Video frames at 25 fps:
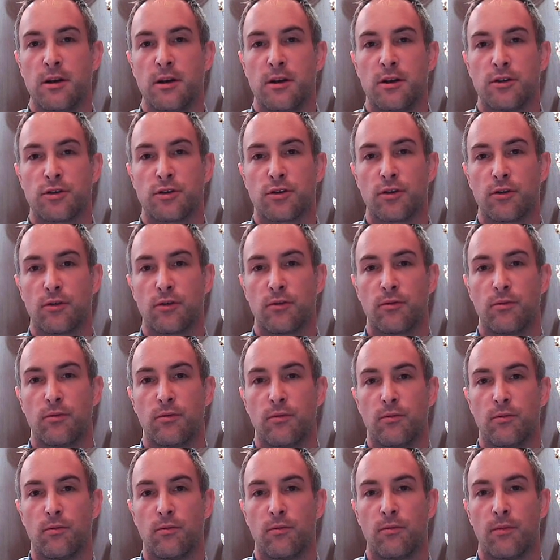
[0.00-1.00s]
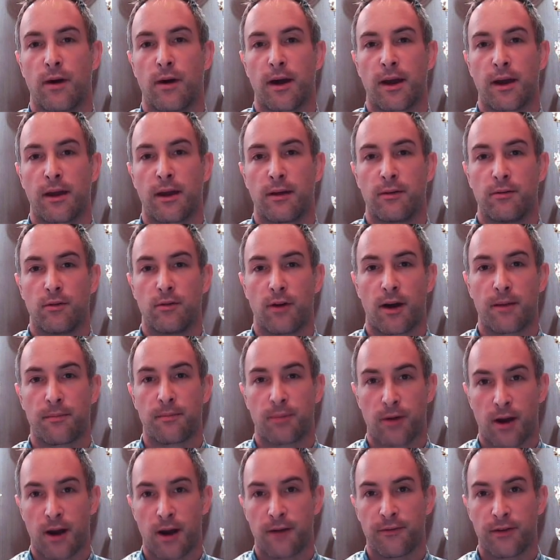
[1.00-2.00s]
So my
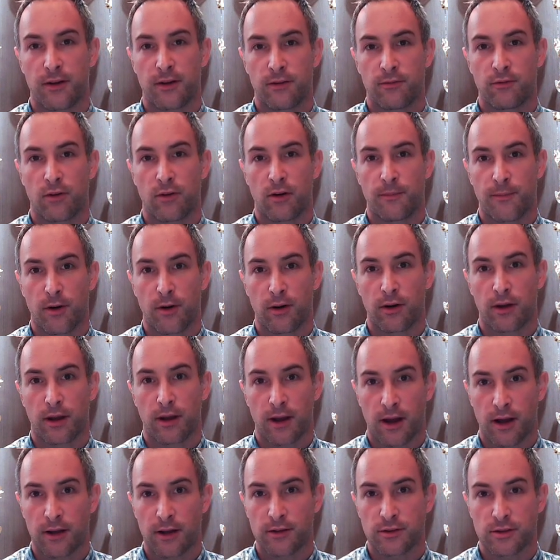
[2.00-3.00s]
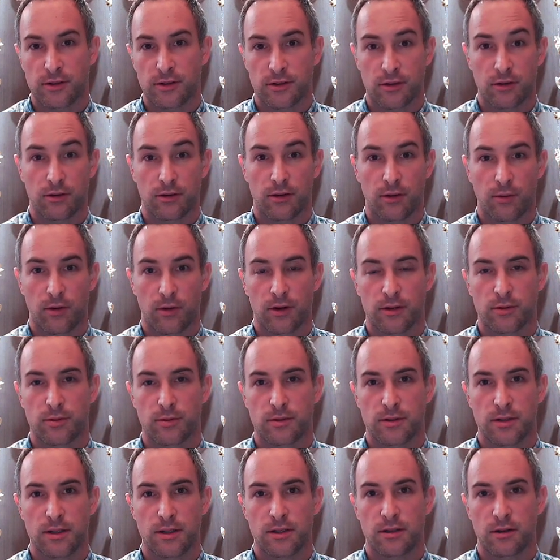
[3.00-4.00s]
nonprofit, Remote Ecologist, certainly works with
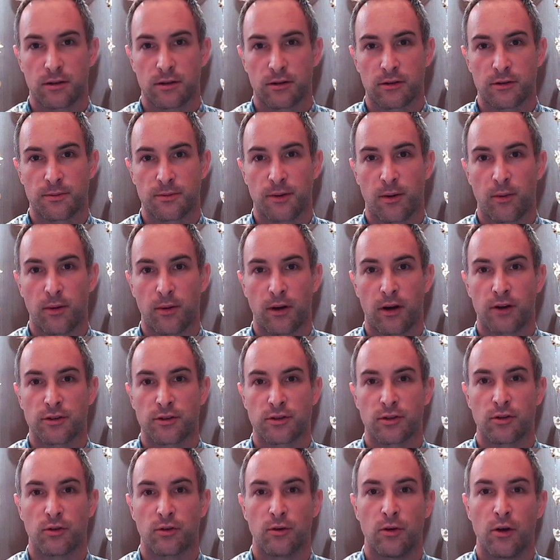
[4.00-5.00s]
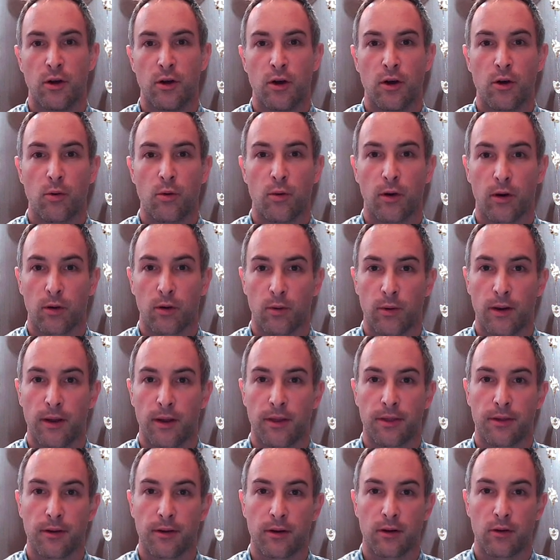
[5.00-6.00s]
sea turtles, but we also work
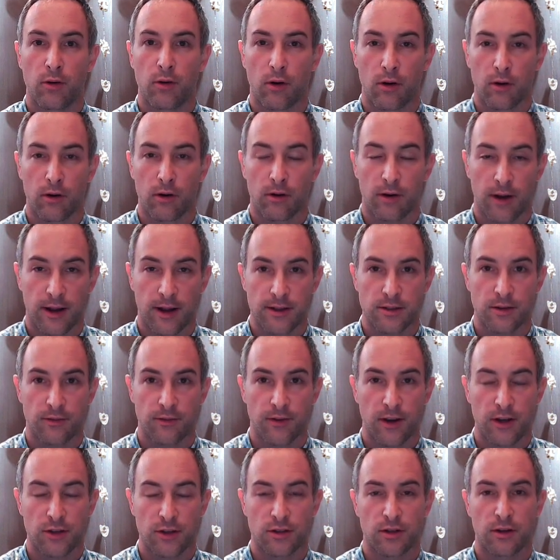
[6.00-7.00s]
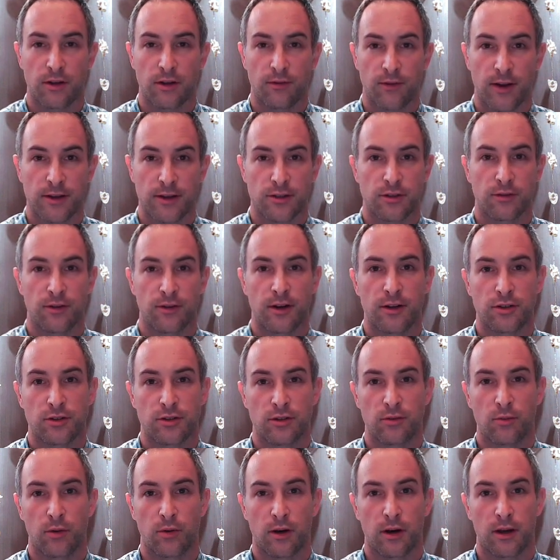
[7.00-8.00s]
with coral conservation and
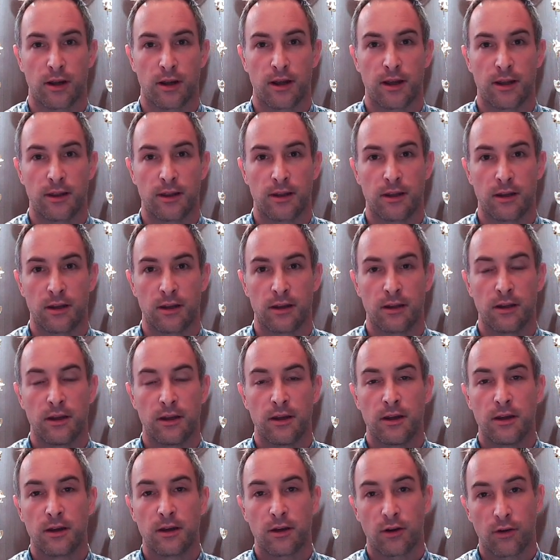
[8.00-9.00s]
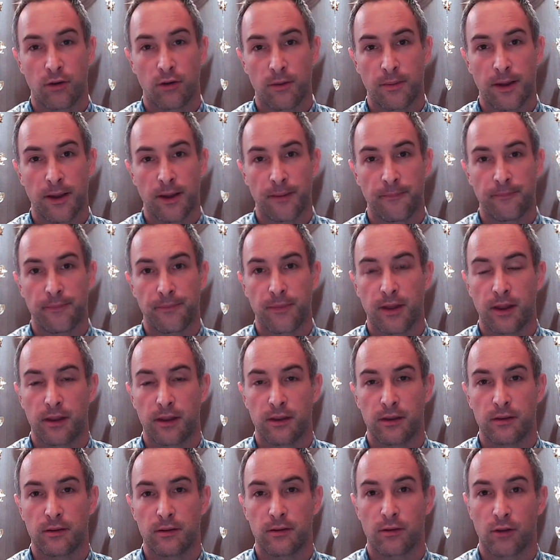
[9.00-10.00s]
restoration work in the Caribbean,
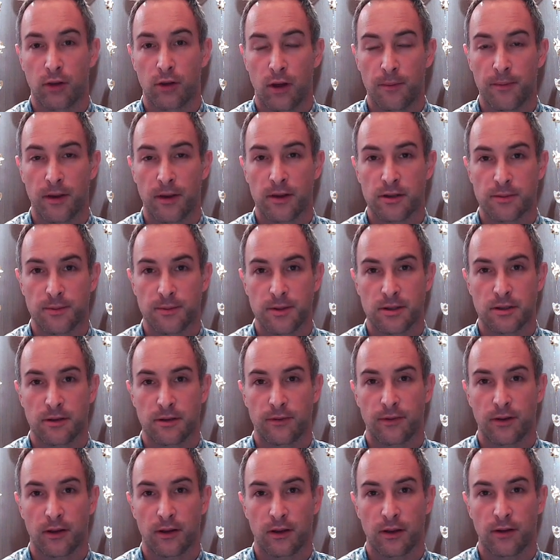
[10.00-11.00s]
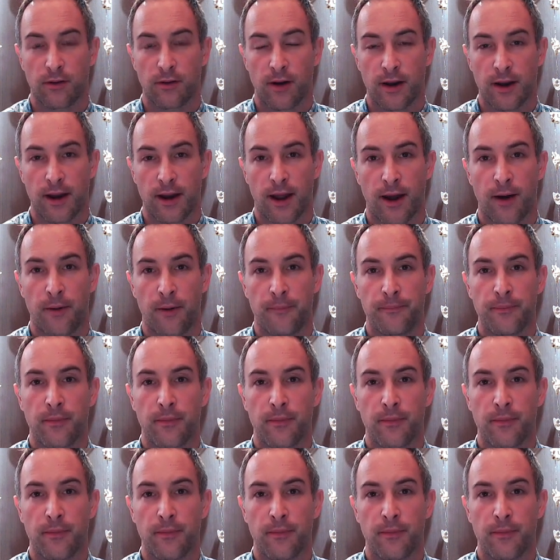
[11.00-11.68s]
in Colombia specifically right now.